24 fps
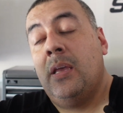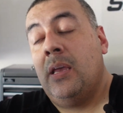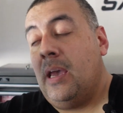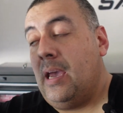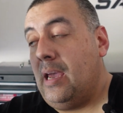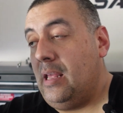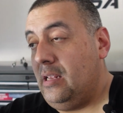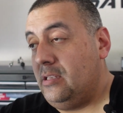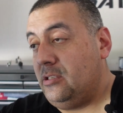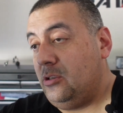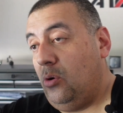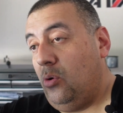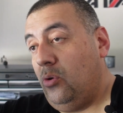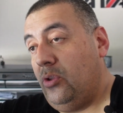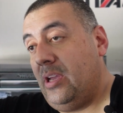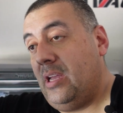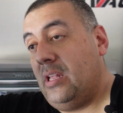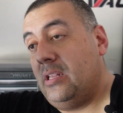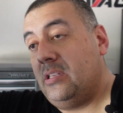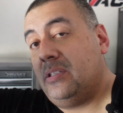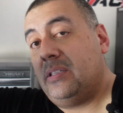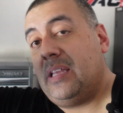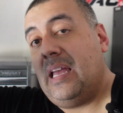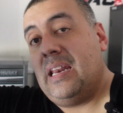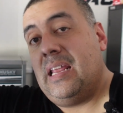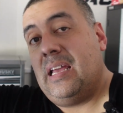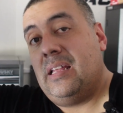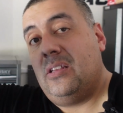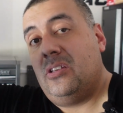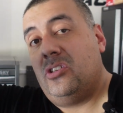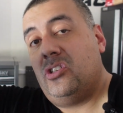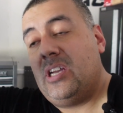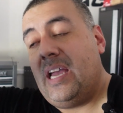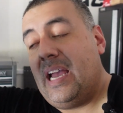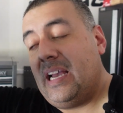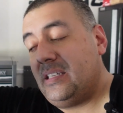and it's holding and standing on the
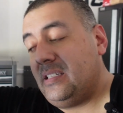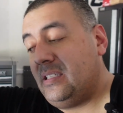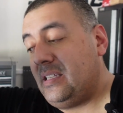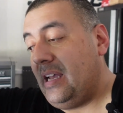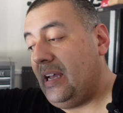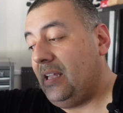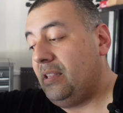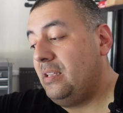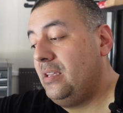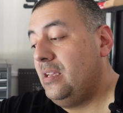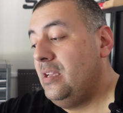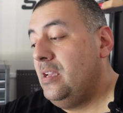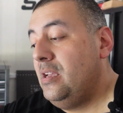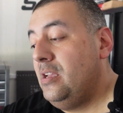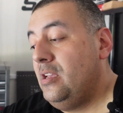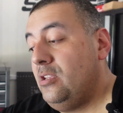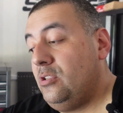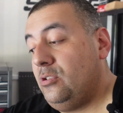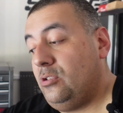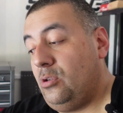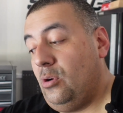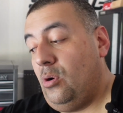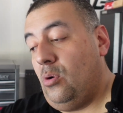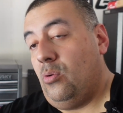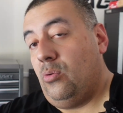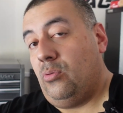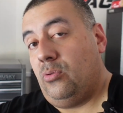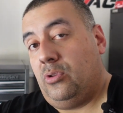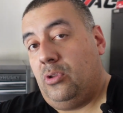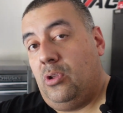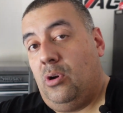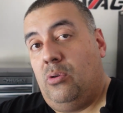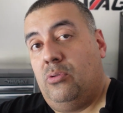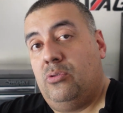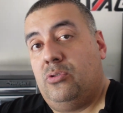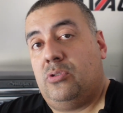jack stand. So
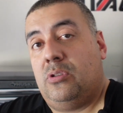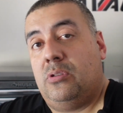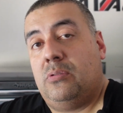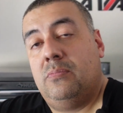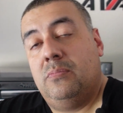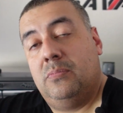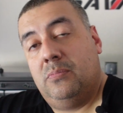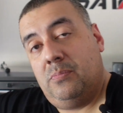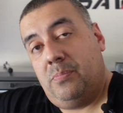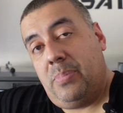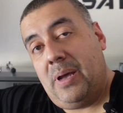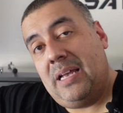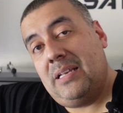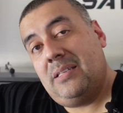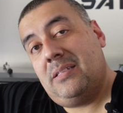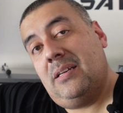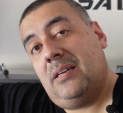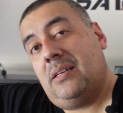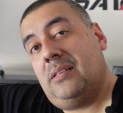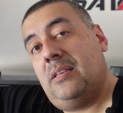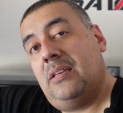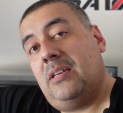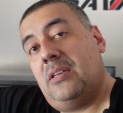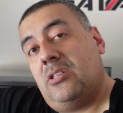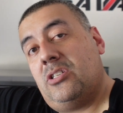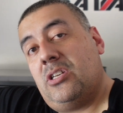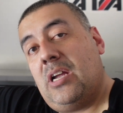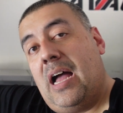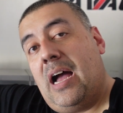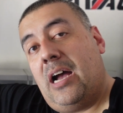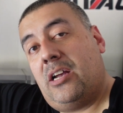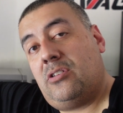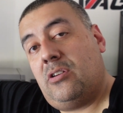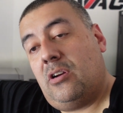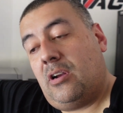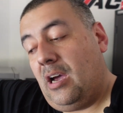those basically
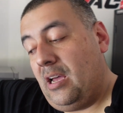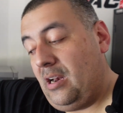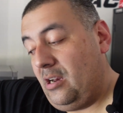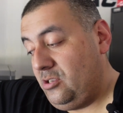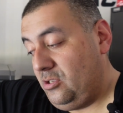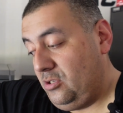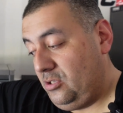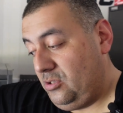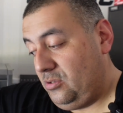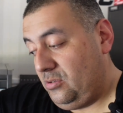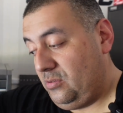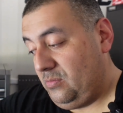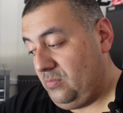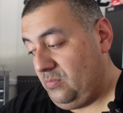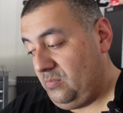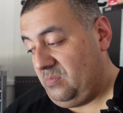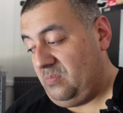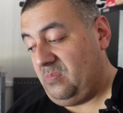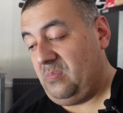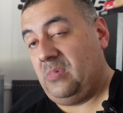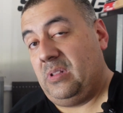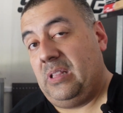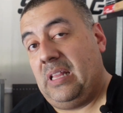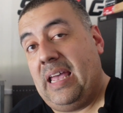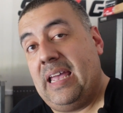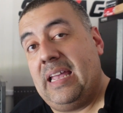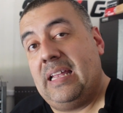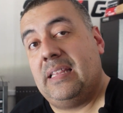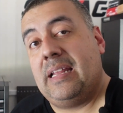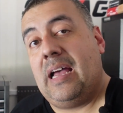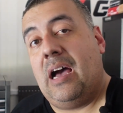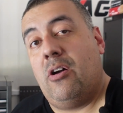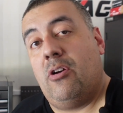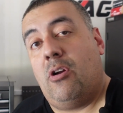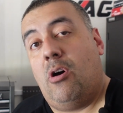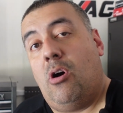shocks are kind of just laying
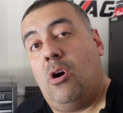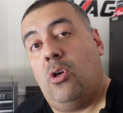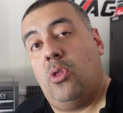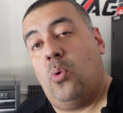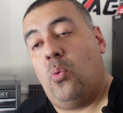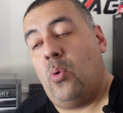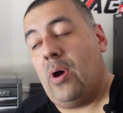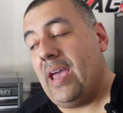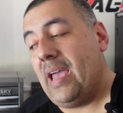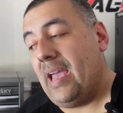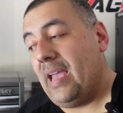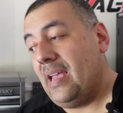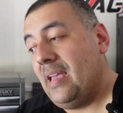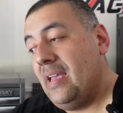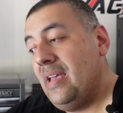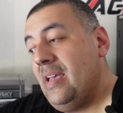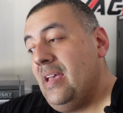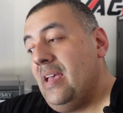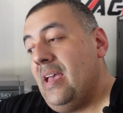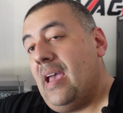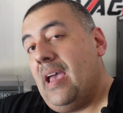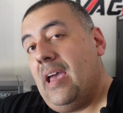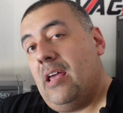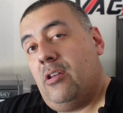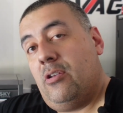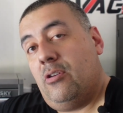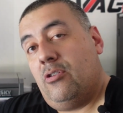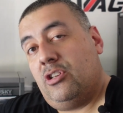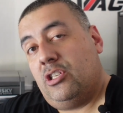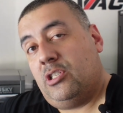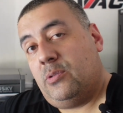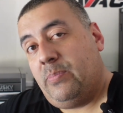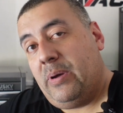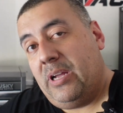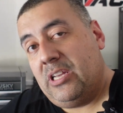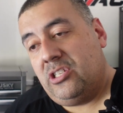down all the way, and your
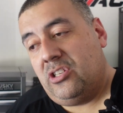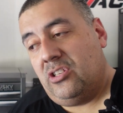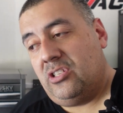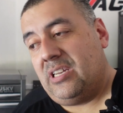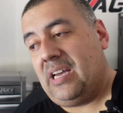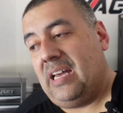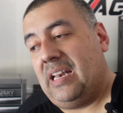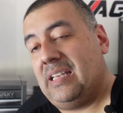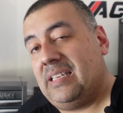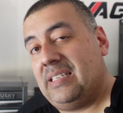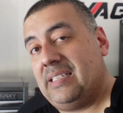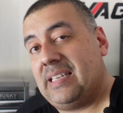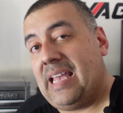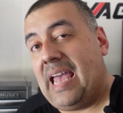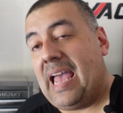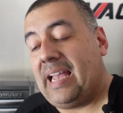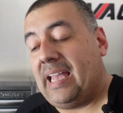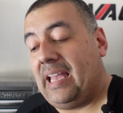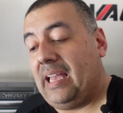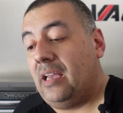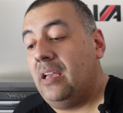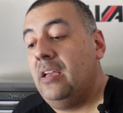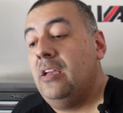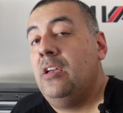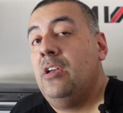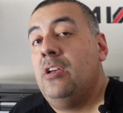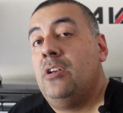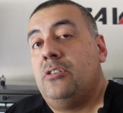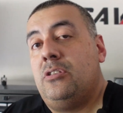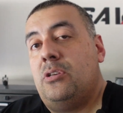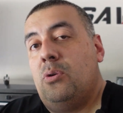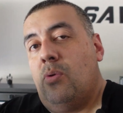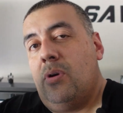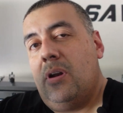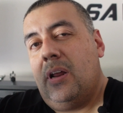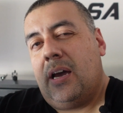suspension's kind of sagging.
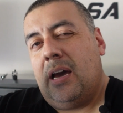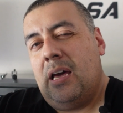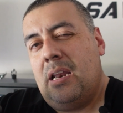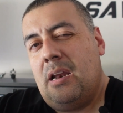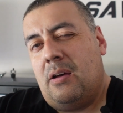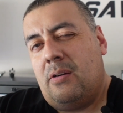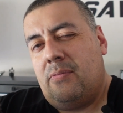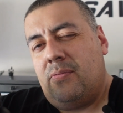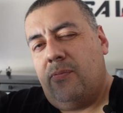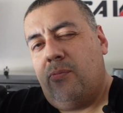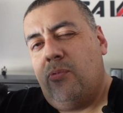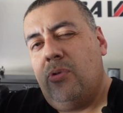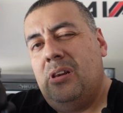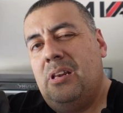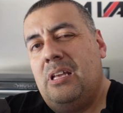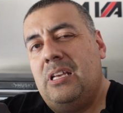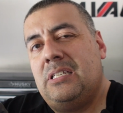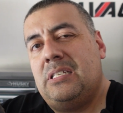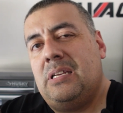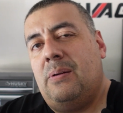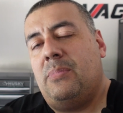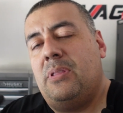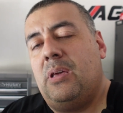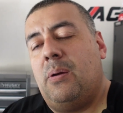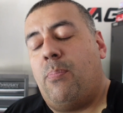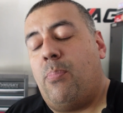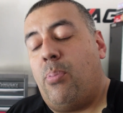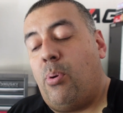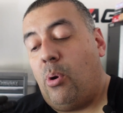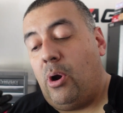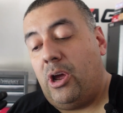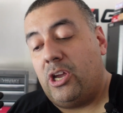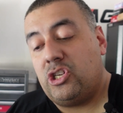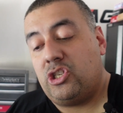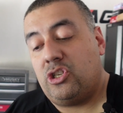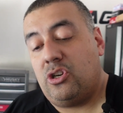So you want to kind of release some of that
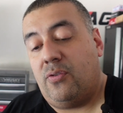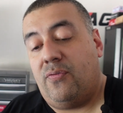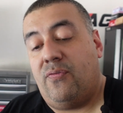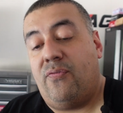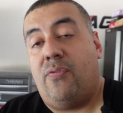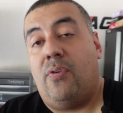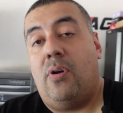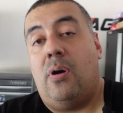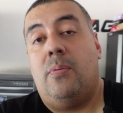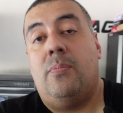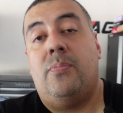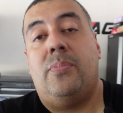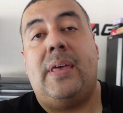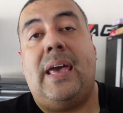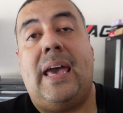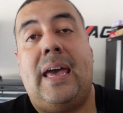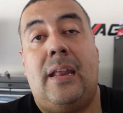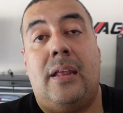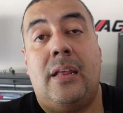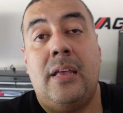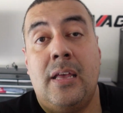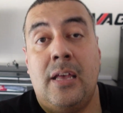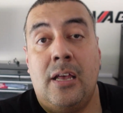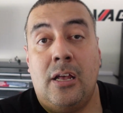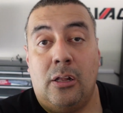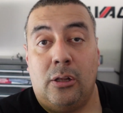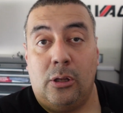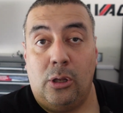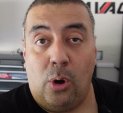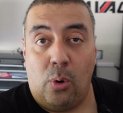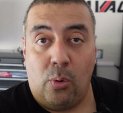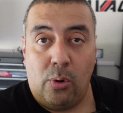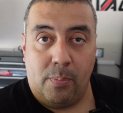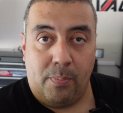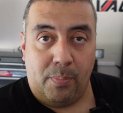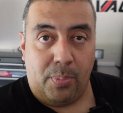pressure from that
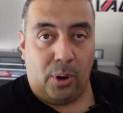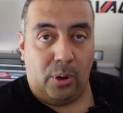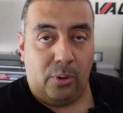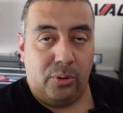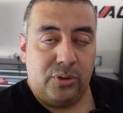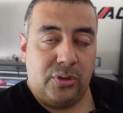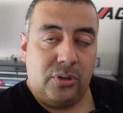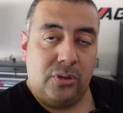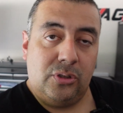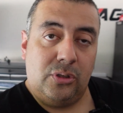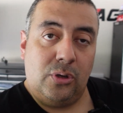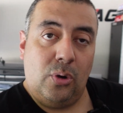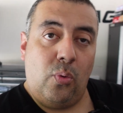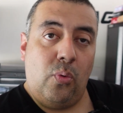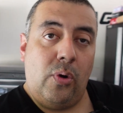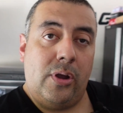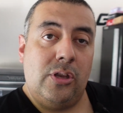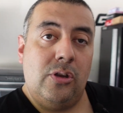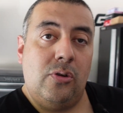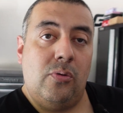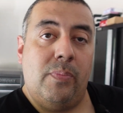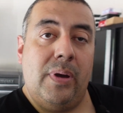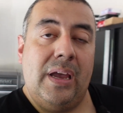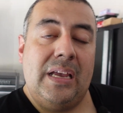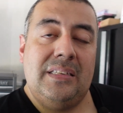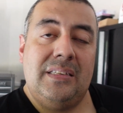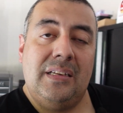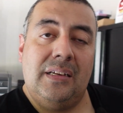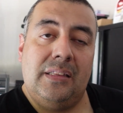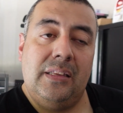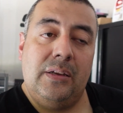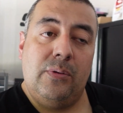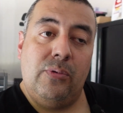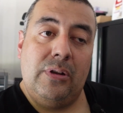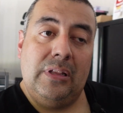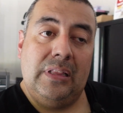lower bolt, so when you
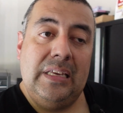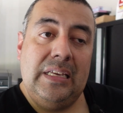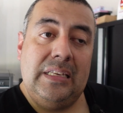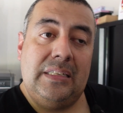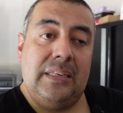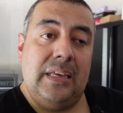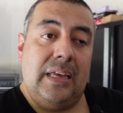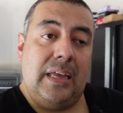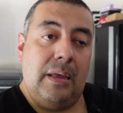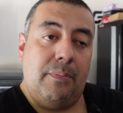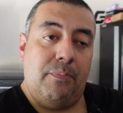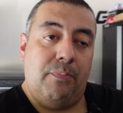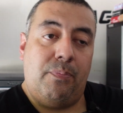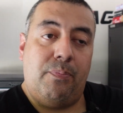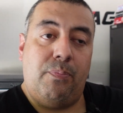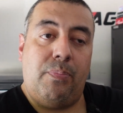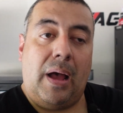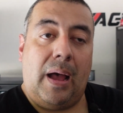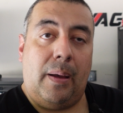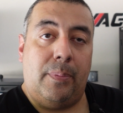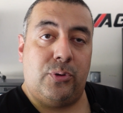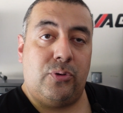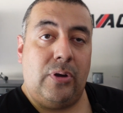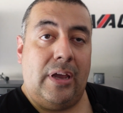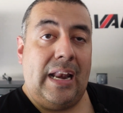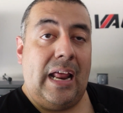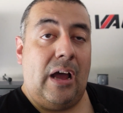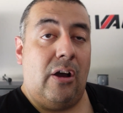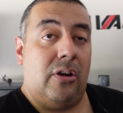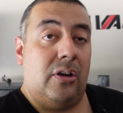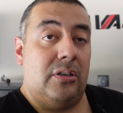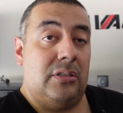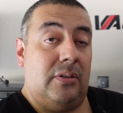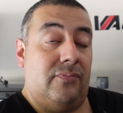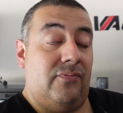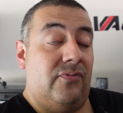basically release it, it pops right
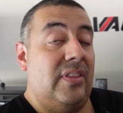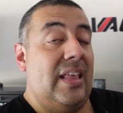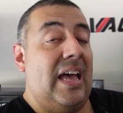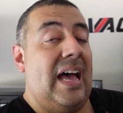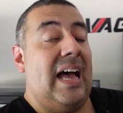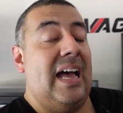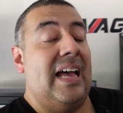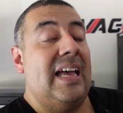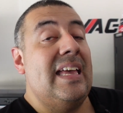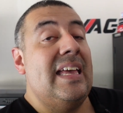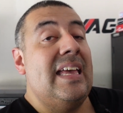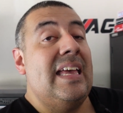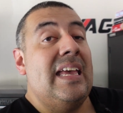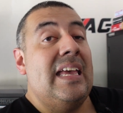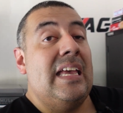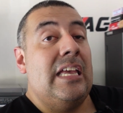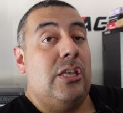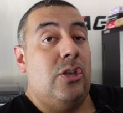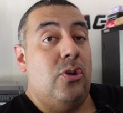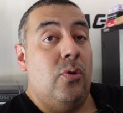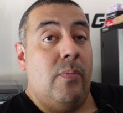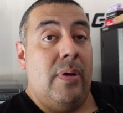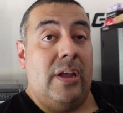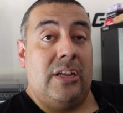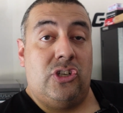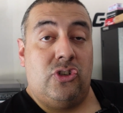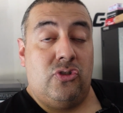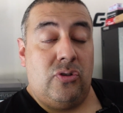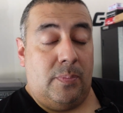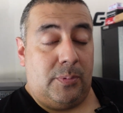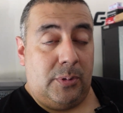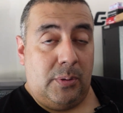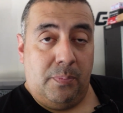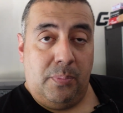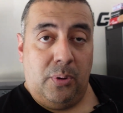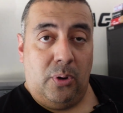out, because if not, you may
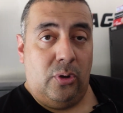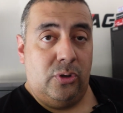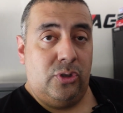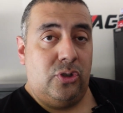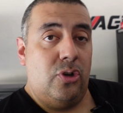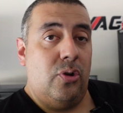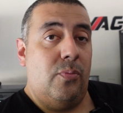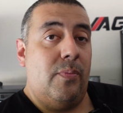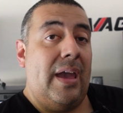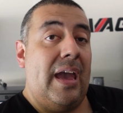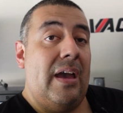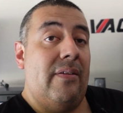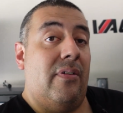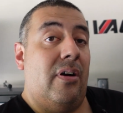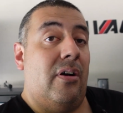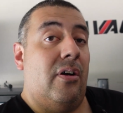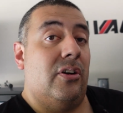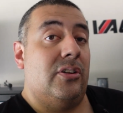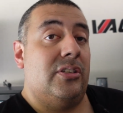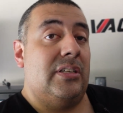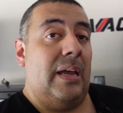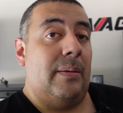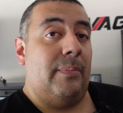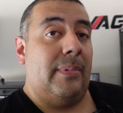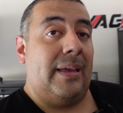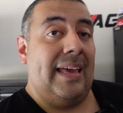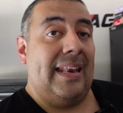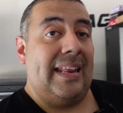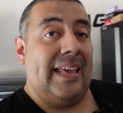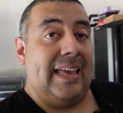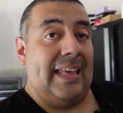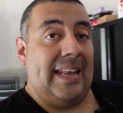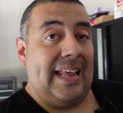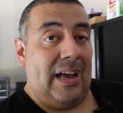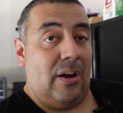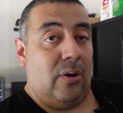strip the bolts or you may have a hard time
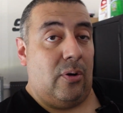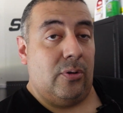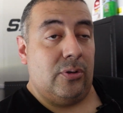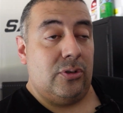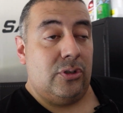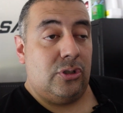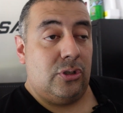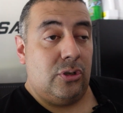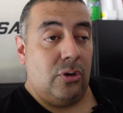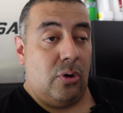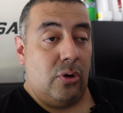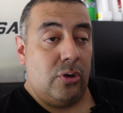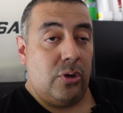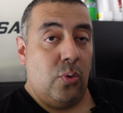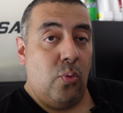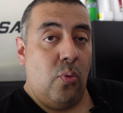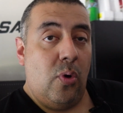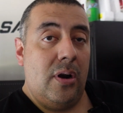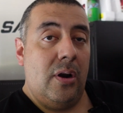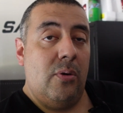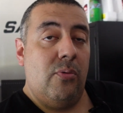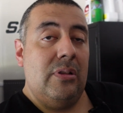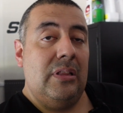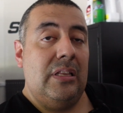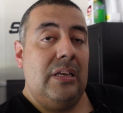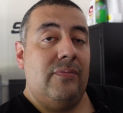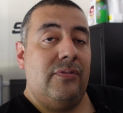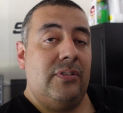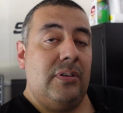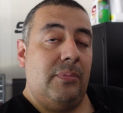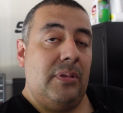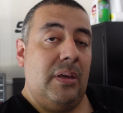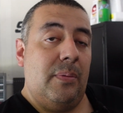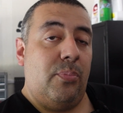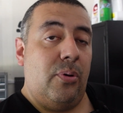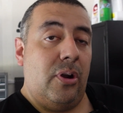getting it out. So you want to relieve
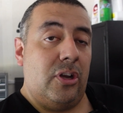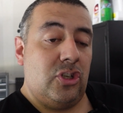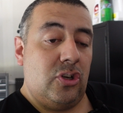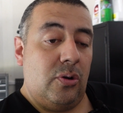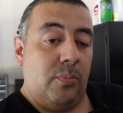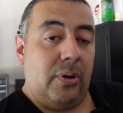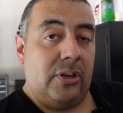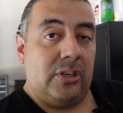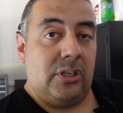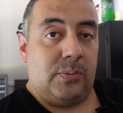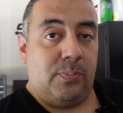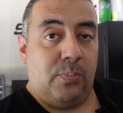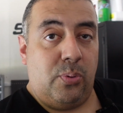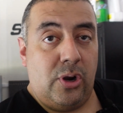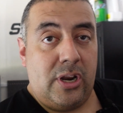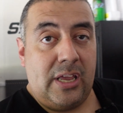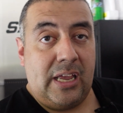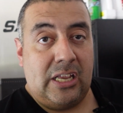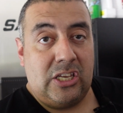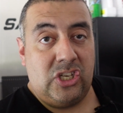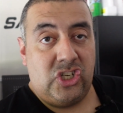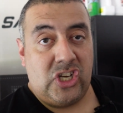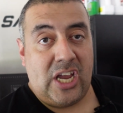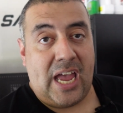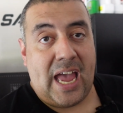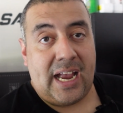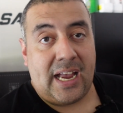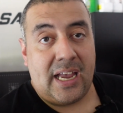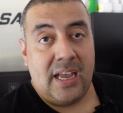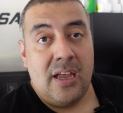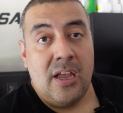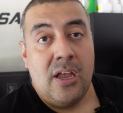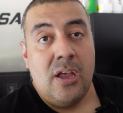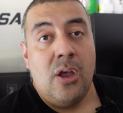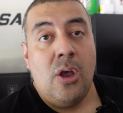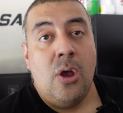some of that pressure by just putting a jack
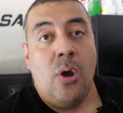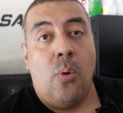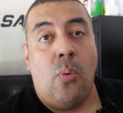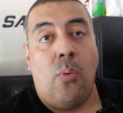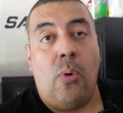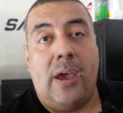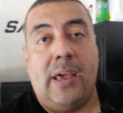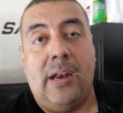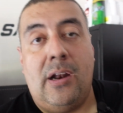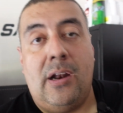right